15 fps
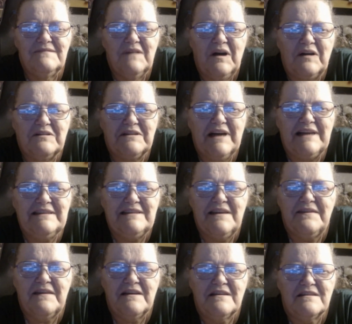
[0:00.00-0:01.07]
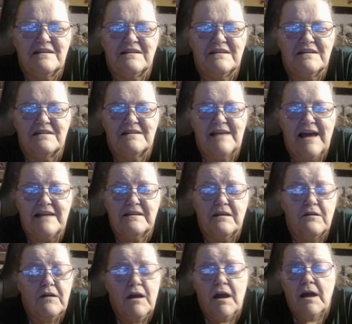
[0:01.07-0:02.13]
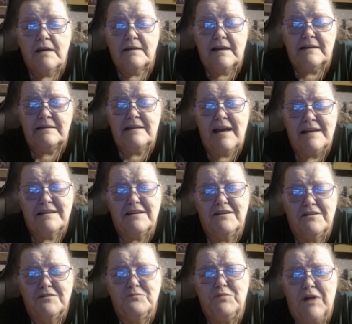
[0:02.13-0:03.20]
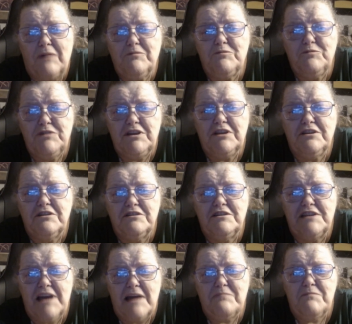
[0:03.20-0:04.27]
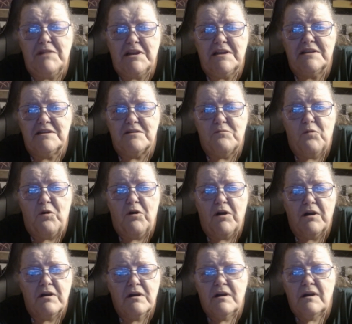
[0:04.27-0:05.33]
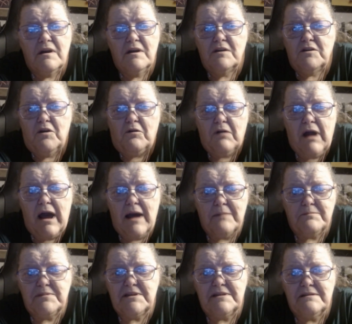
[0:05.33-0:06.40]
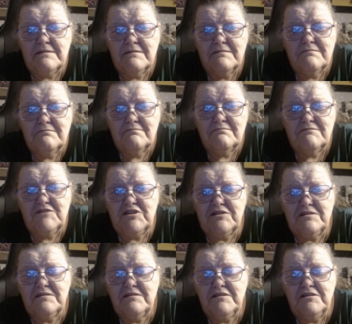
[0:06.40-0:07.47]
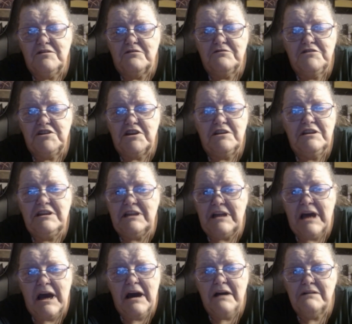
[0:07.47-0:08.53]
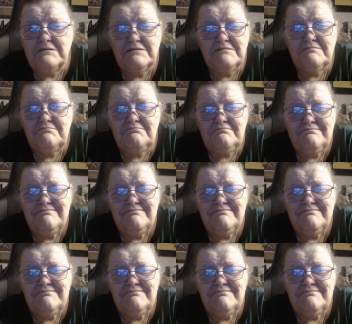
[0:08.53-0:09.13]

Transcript: all kinds of things, and just sat there. They sat there probably a good 10 minutes or more. No cops, just, chilling out and,